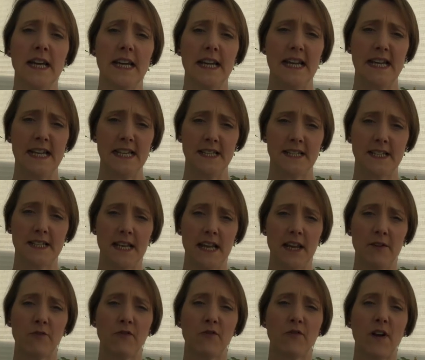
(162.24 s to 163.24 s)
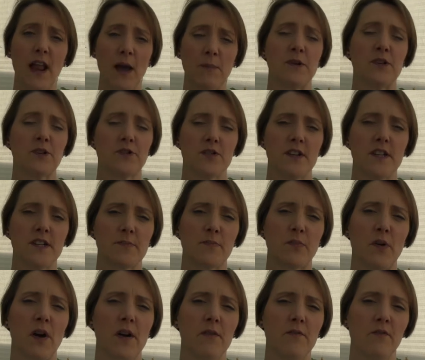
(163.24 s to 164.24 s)
is inflammatory, is
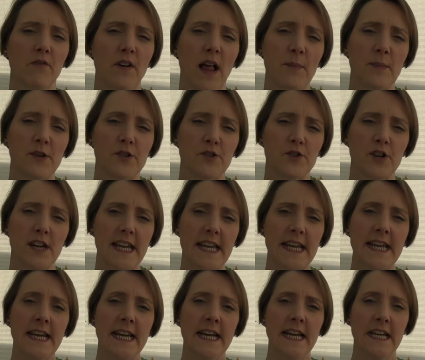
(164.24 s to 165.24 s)
pro-inflammatory,